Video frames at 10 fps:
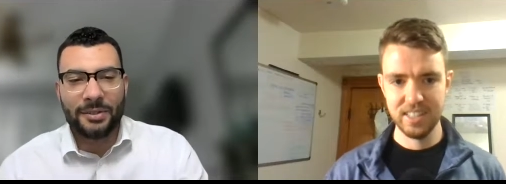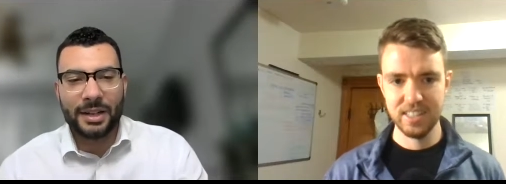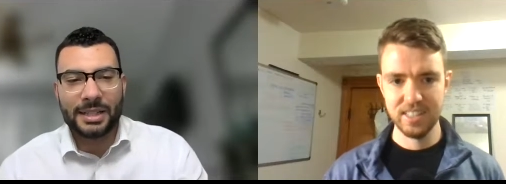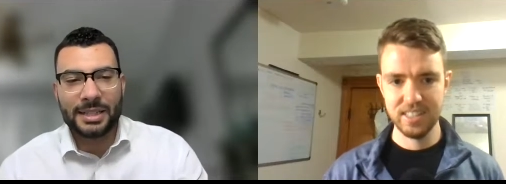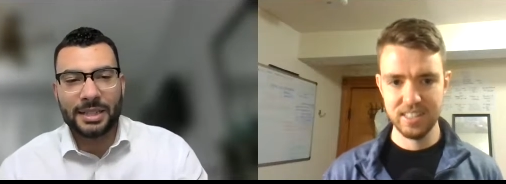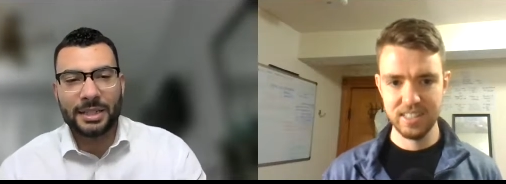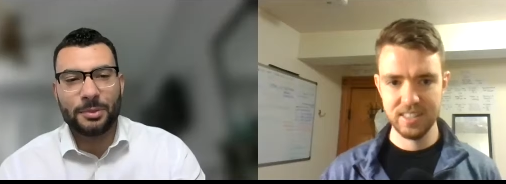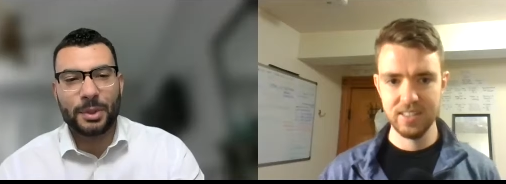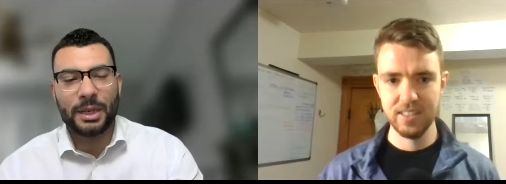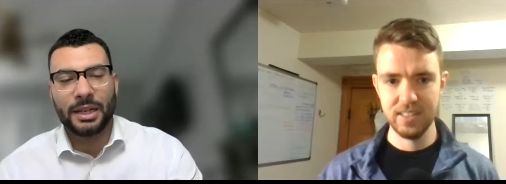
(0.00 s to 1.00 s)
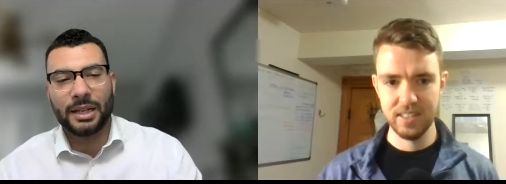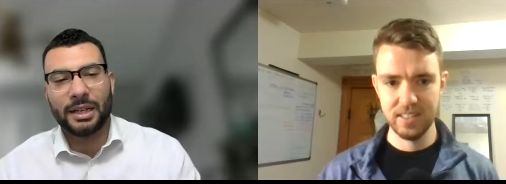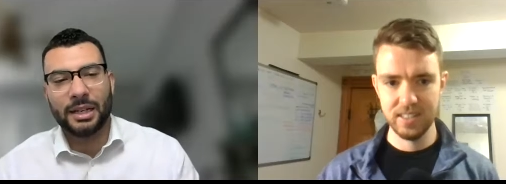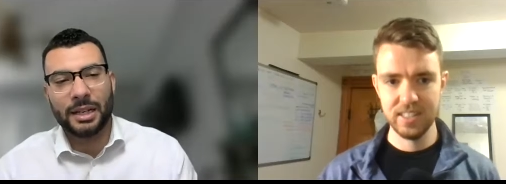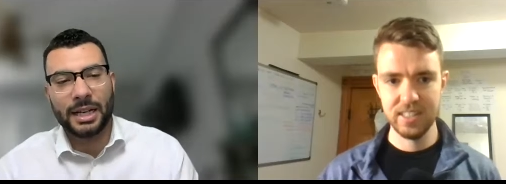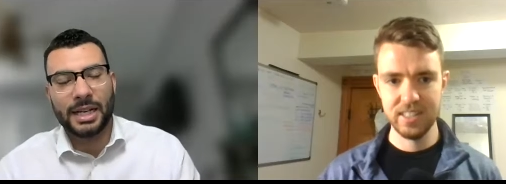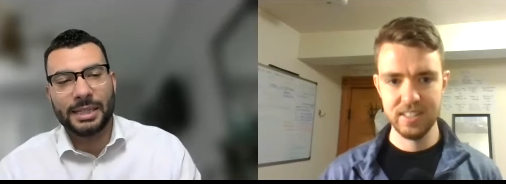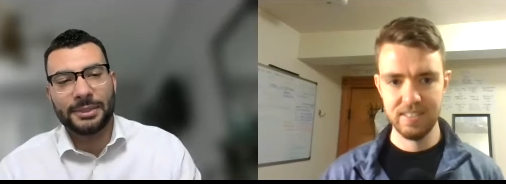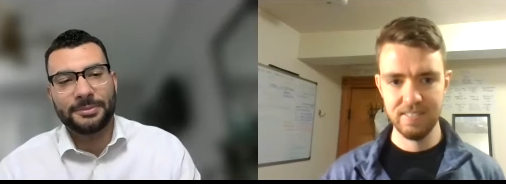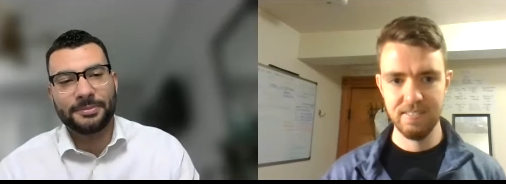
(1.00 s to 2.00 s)
Speaker 1: Honestly, being
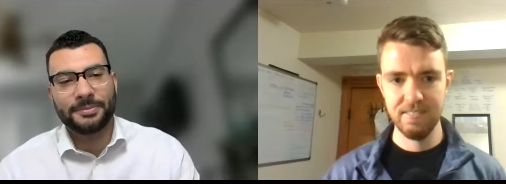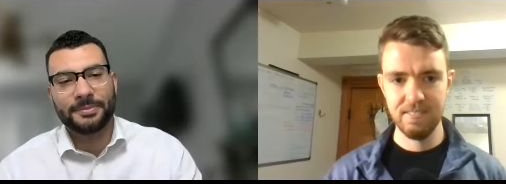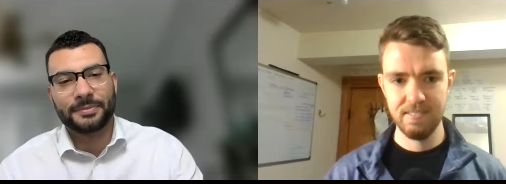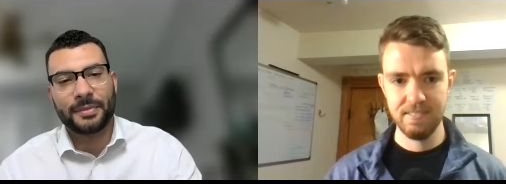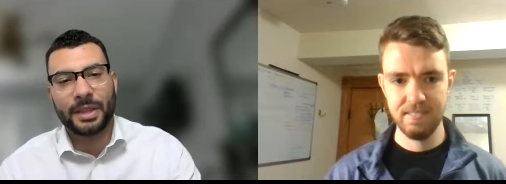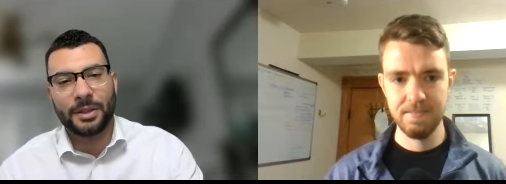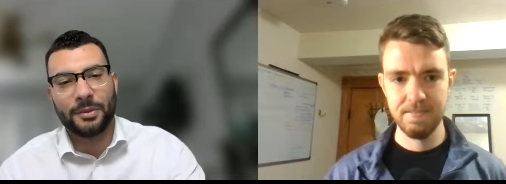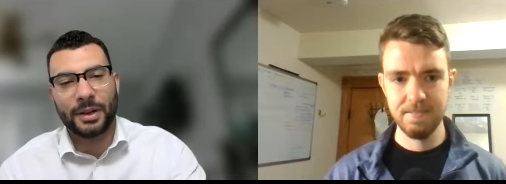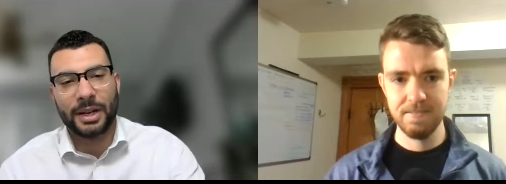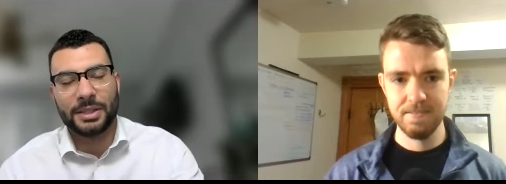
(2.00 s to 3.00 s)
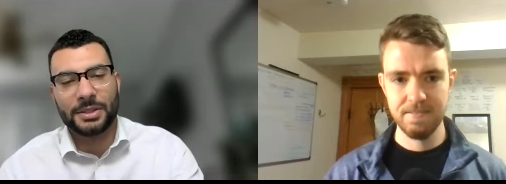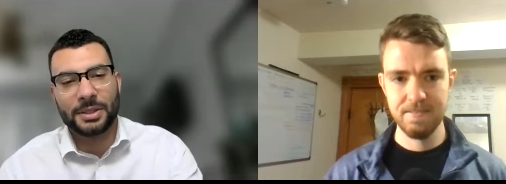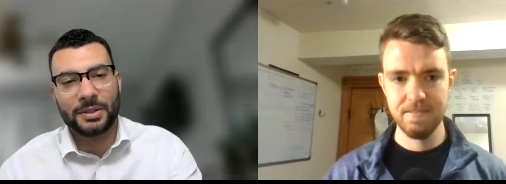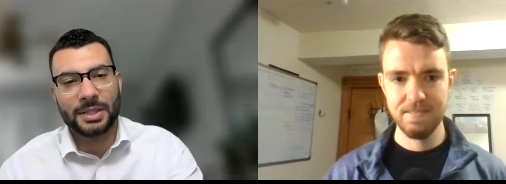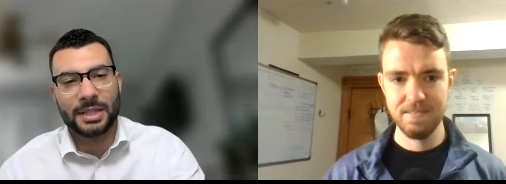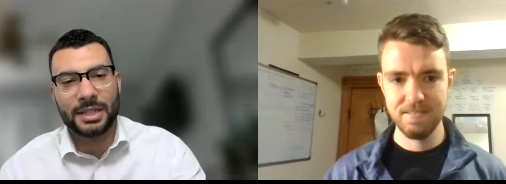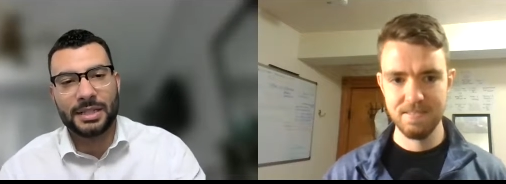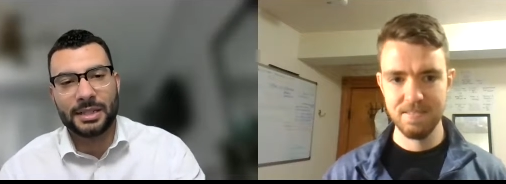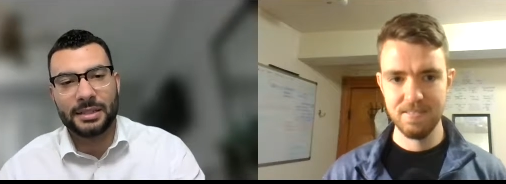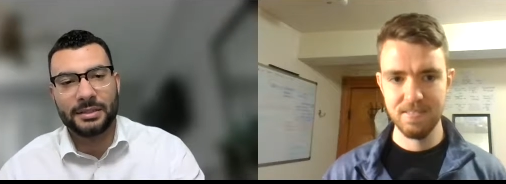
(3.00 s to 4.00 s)
um, in the financial services
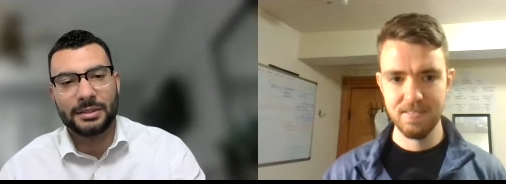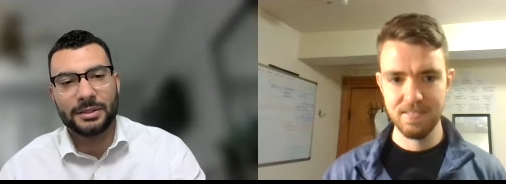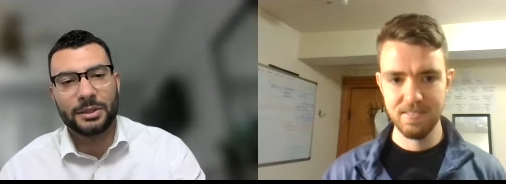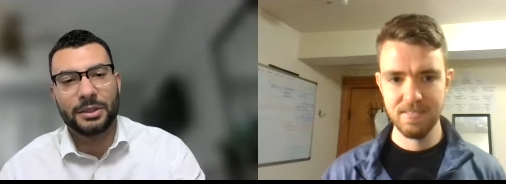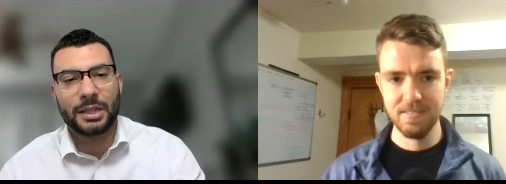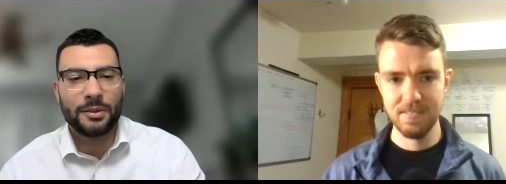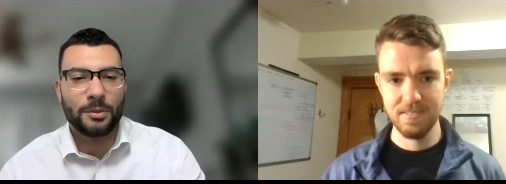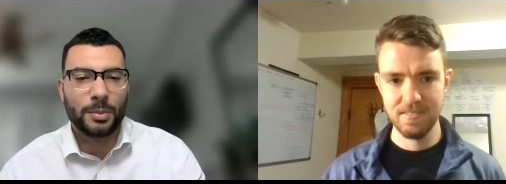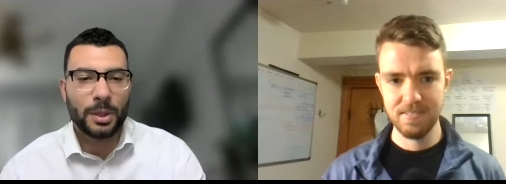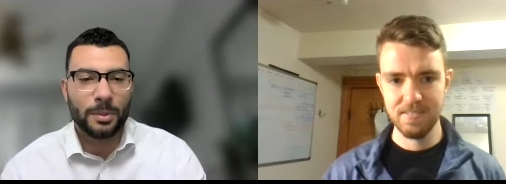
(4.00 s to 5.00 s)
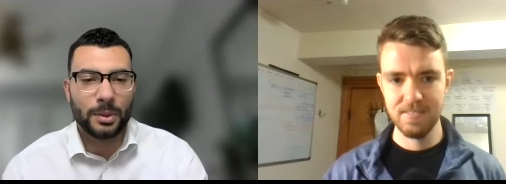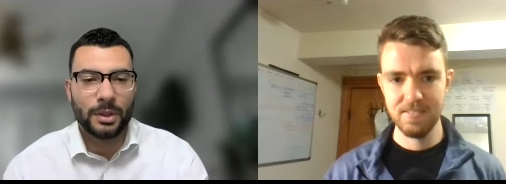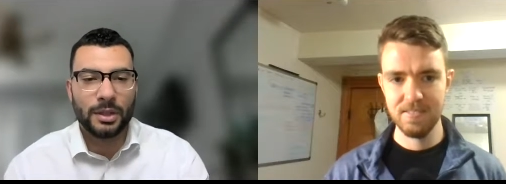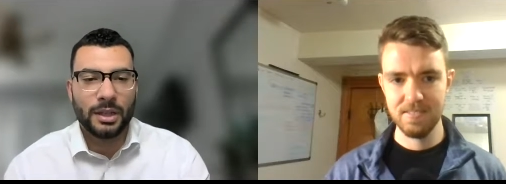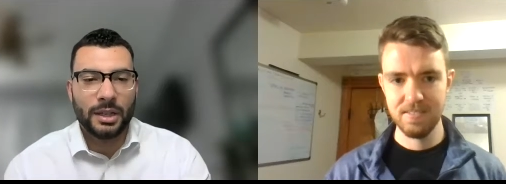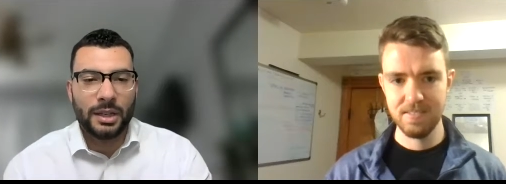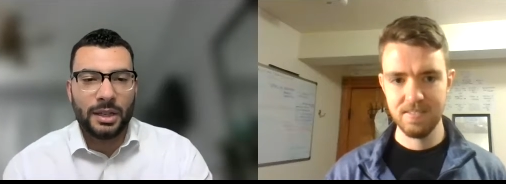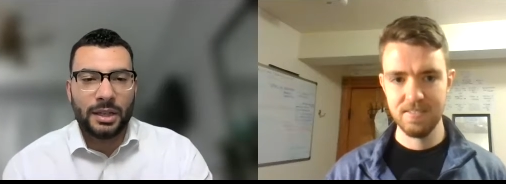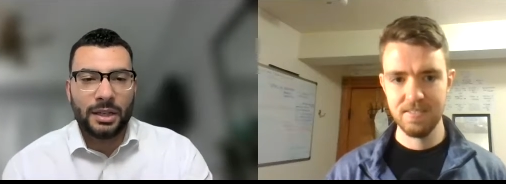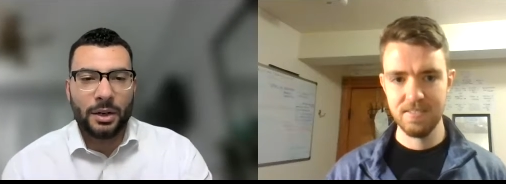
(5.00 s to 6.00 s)
and giving people
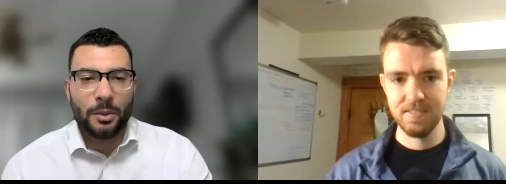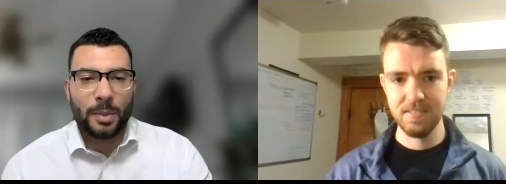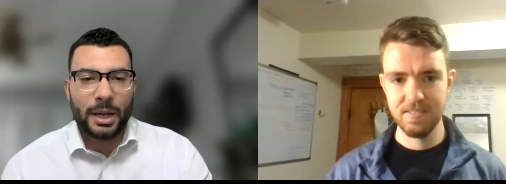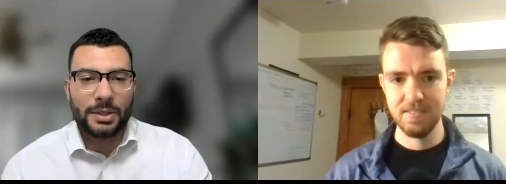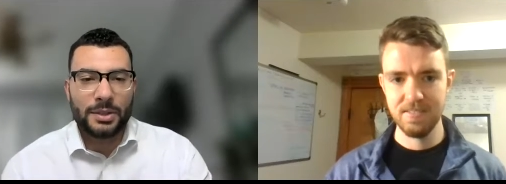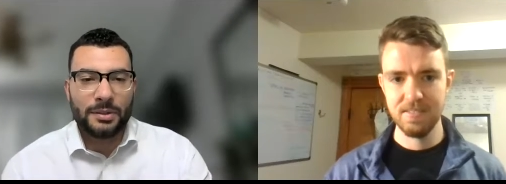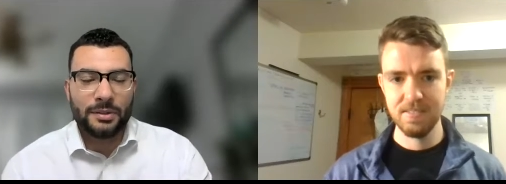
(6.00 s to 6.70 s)
you know the best